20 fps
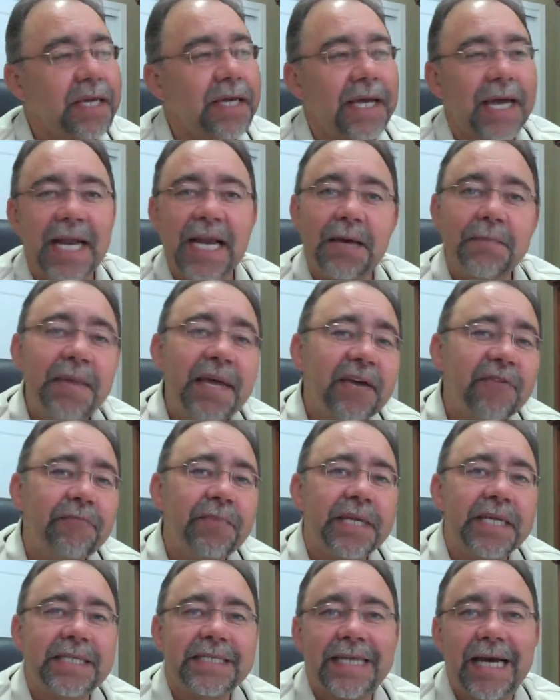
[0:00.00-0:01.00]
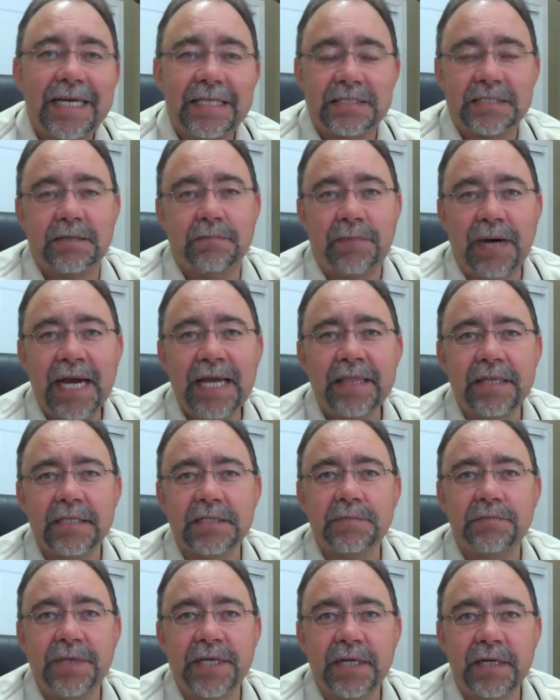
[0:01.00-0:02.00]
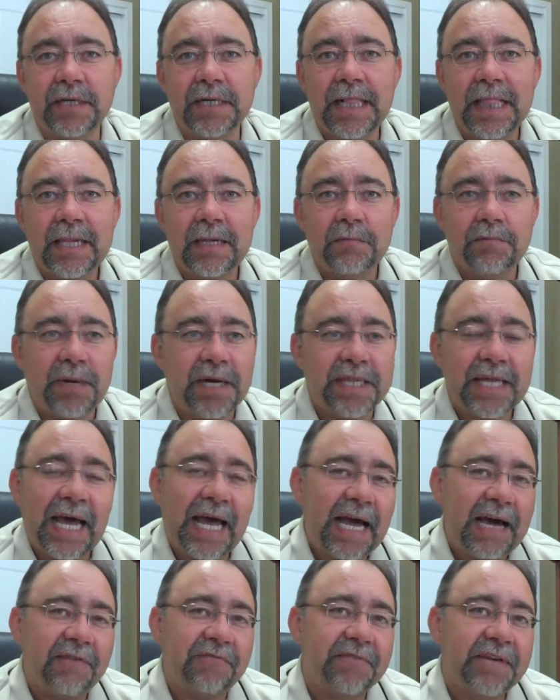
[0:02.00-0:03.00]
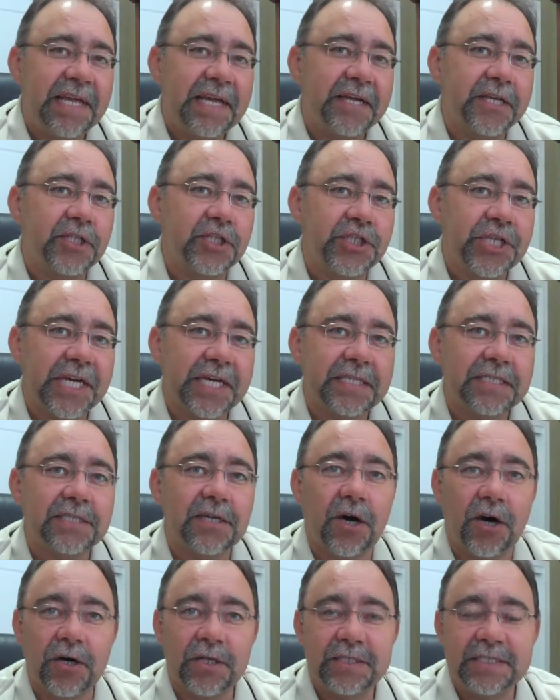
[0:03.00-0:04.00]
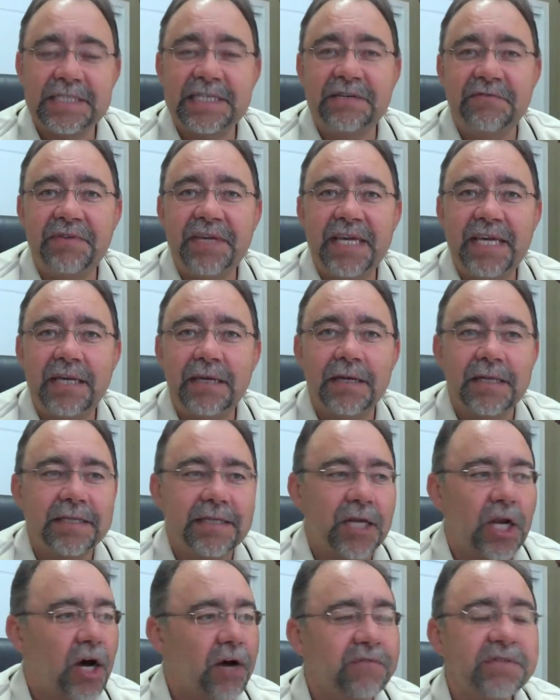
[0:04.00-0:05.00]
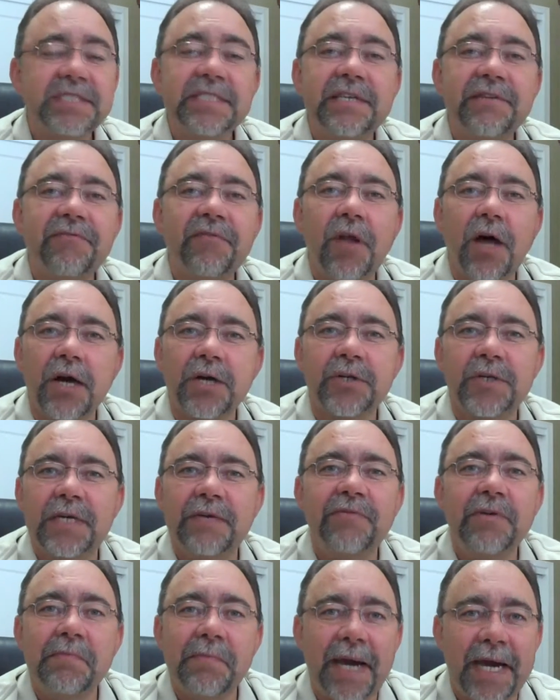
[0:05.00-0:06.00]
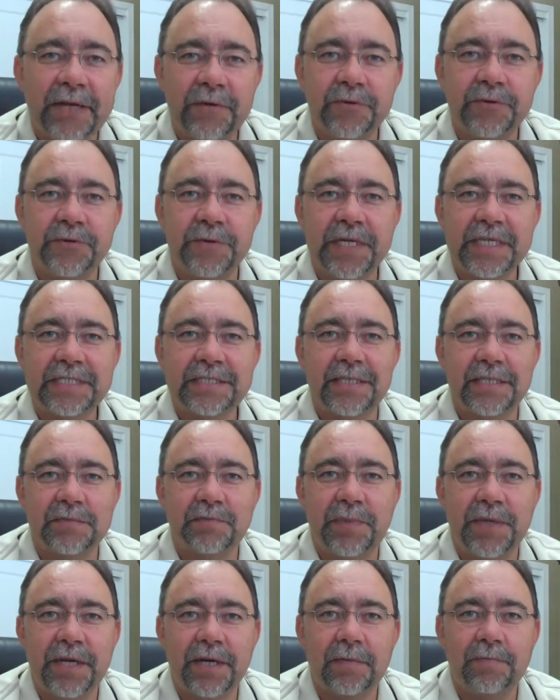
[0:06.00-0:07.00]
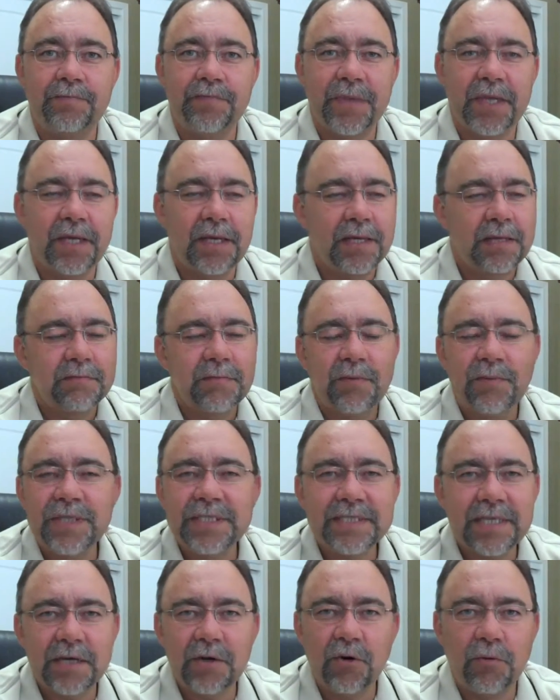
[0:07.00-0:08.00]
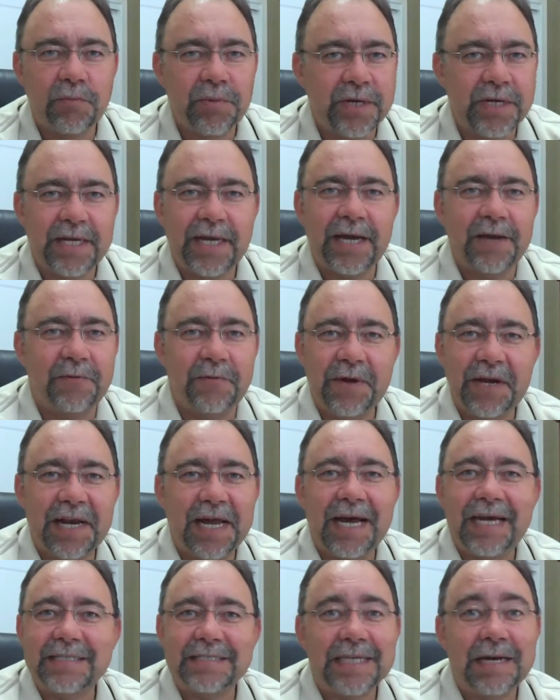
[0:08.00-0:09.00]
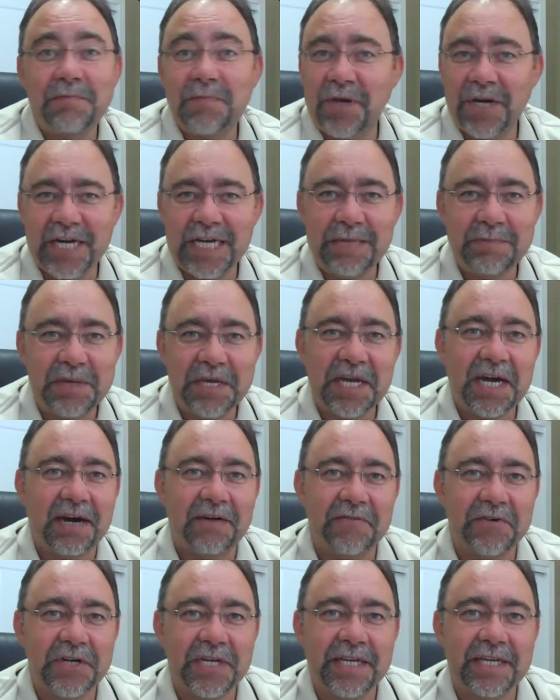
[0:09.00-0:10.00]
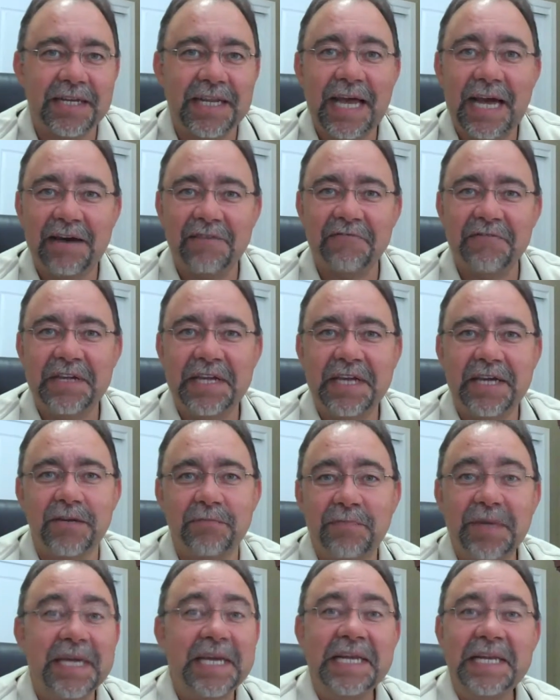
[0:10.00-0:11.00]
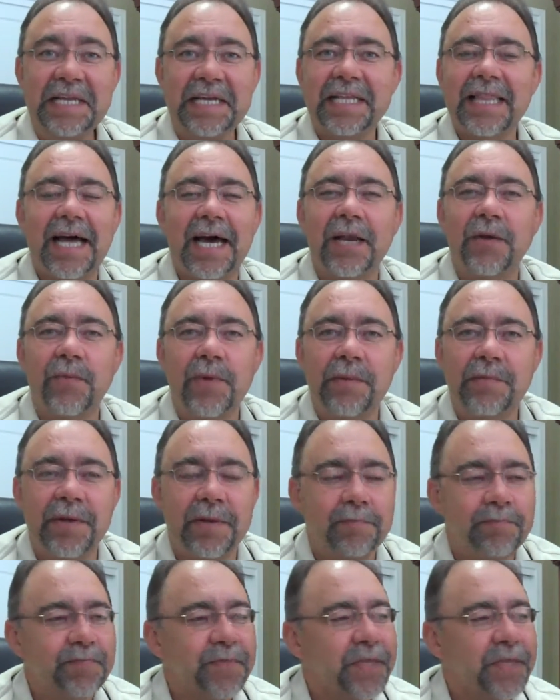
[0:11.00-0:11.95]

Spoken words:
And I may have been enticed to buy this beer by the half-naked chicks on TV that obviously flock to every man who drinks this beer. But once I open it, I realize I'm not going to be covered in half-naked, bikini-clad women.